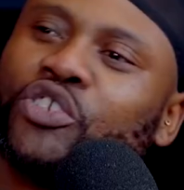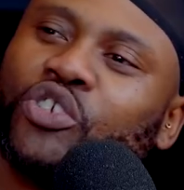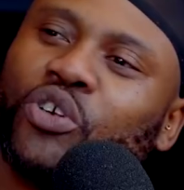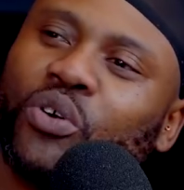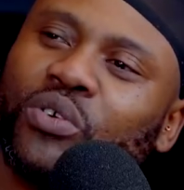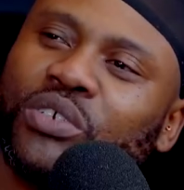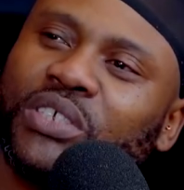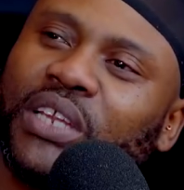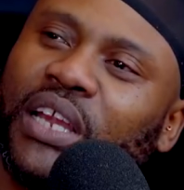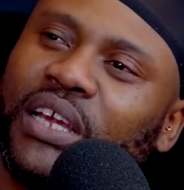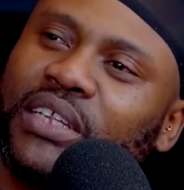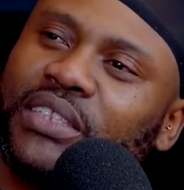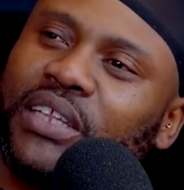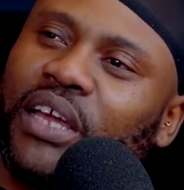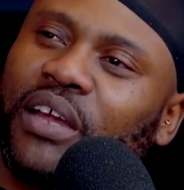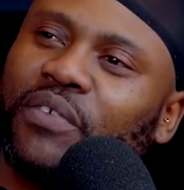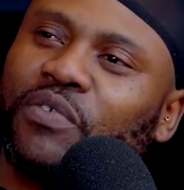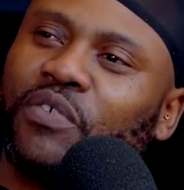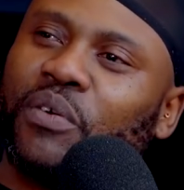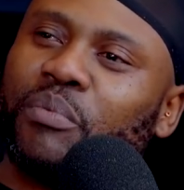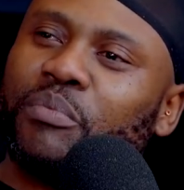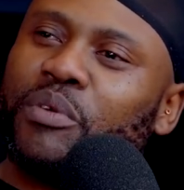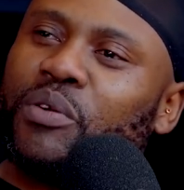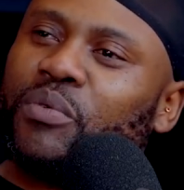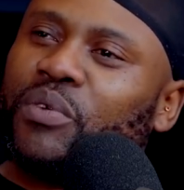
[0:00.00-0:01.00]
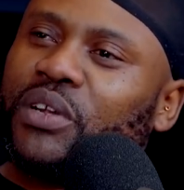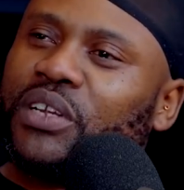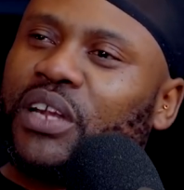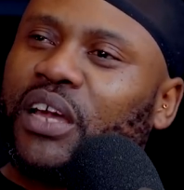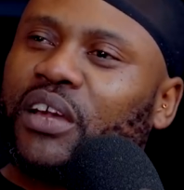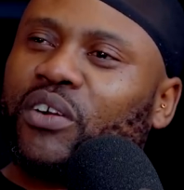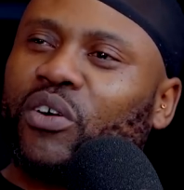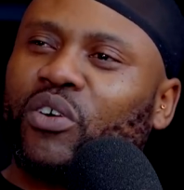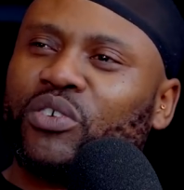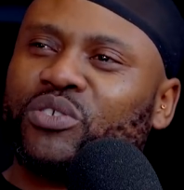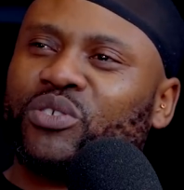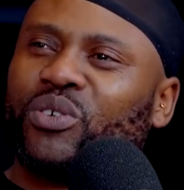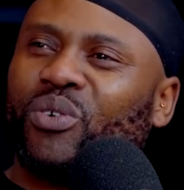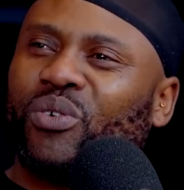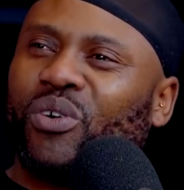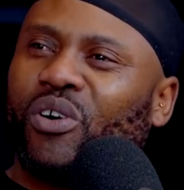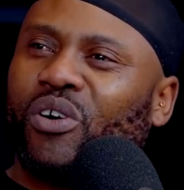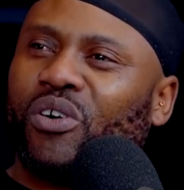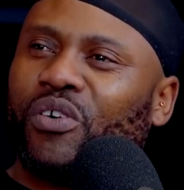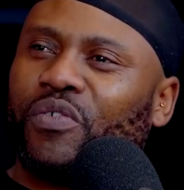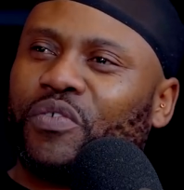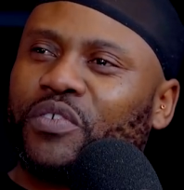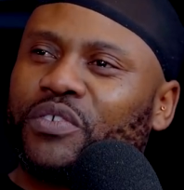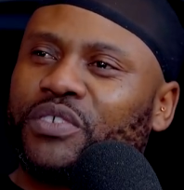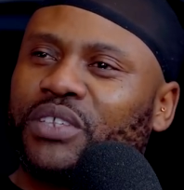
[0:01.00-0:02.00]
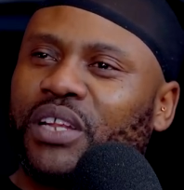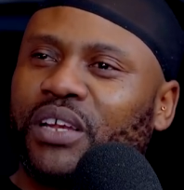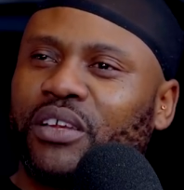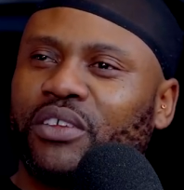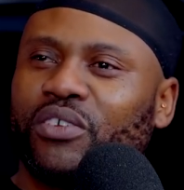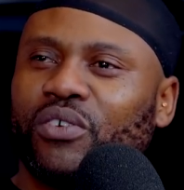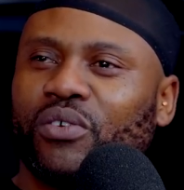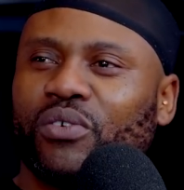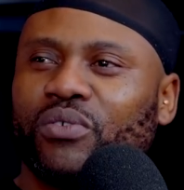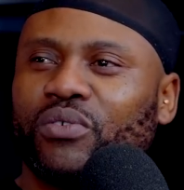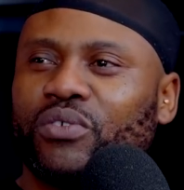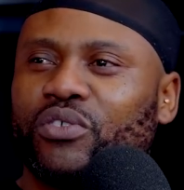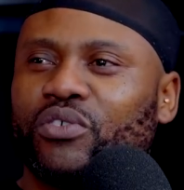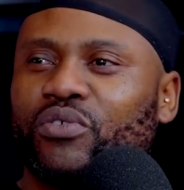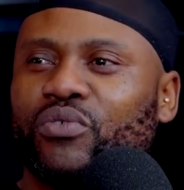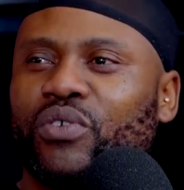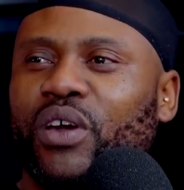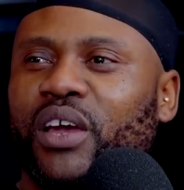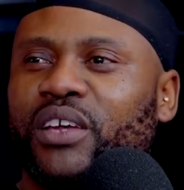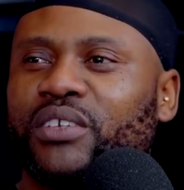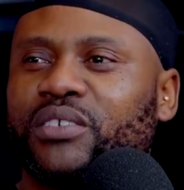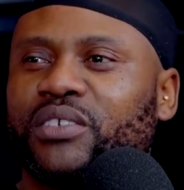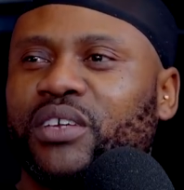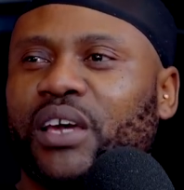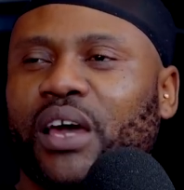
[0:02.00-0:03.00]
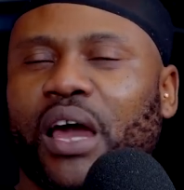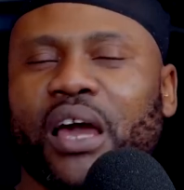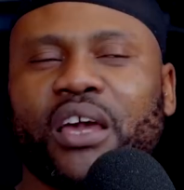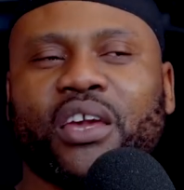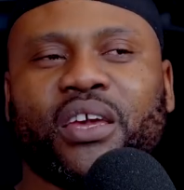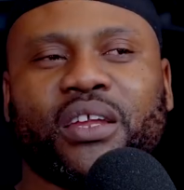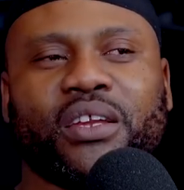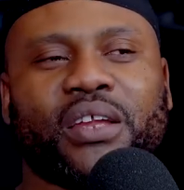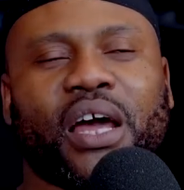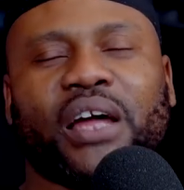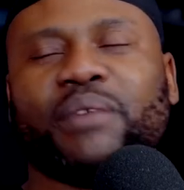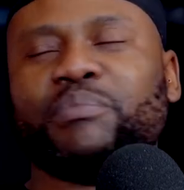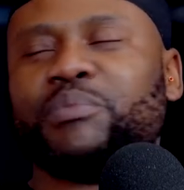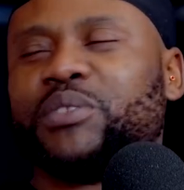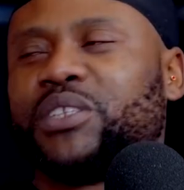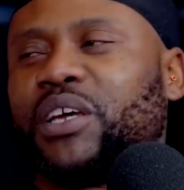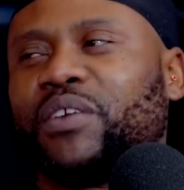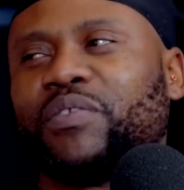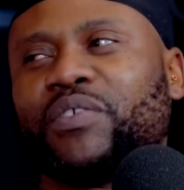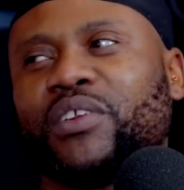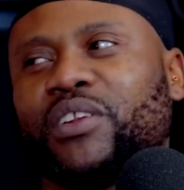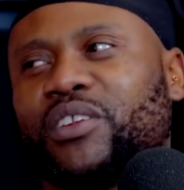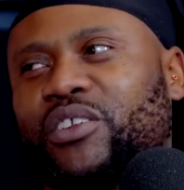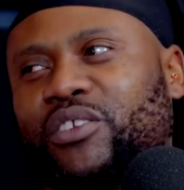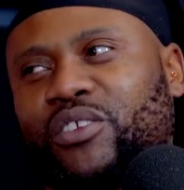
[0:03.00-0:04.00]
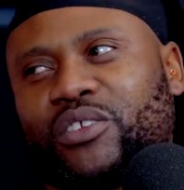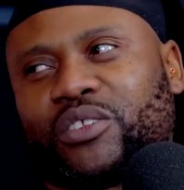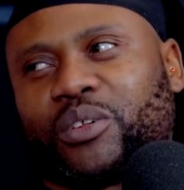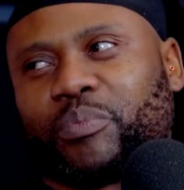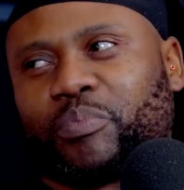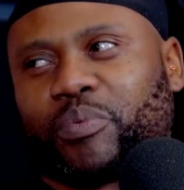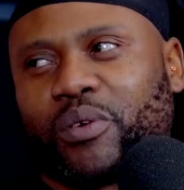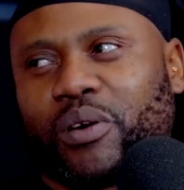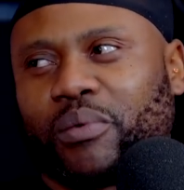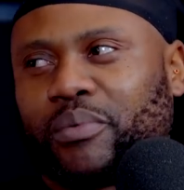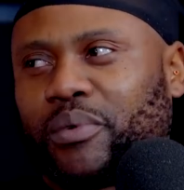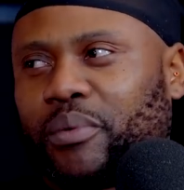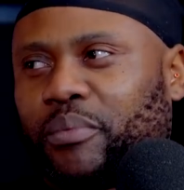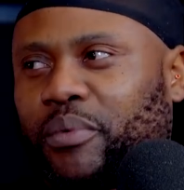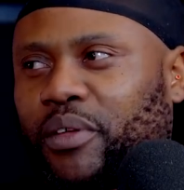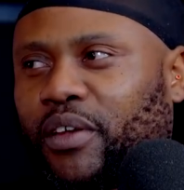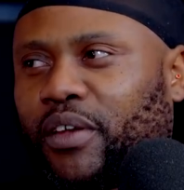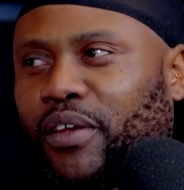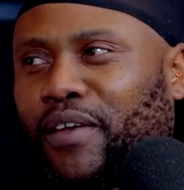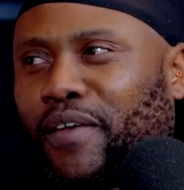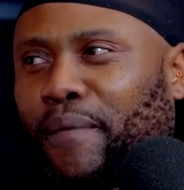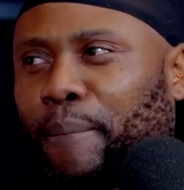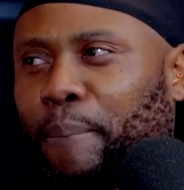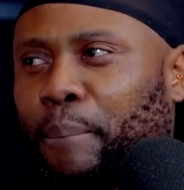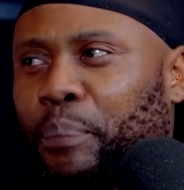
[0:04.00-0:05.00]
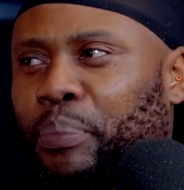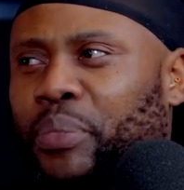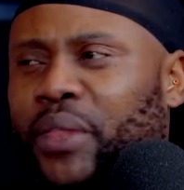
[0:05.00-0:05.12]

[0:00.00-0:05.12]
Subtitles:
jokes like that for me were like so off. It's like, yo, you guys, I'm definitely not the problem here.